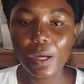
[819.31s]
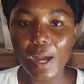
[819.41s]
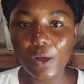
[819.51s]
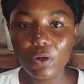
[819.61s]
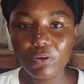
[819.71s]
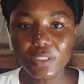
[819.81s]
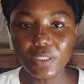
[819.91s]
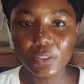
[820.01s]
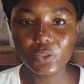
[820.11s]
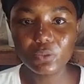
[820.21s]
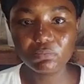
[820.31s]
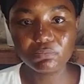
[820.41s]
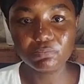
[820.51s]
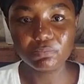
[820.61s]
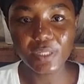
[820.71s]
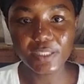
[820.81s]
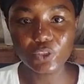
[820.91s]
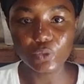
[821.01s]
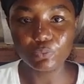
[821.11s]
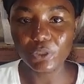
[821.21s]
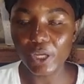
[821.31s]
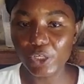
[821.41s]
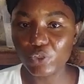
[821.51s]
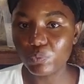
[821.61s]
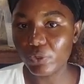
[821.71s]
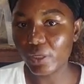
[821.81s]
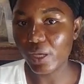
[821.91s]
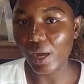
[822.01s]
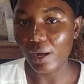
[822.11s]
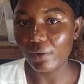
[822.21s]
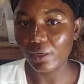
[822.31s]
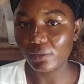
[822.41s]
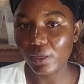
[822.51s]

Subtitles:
I always say don't let your pH be around,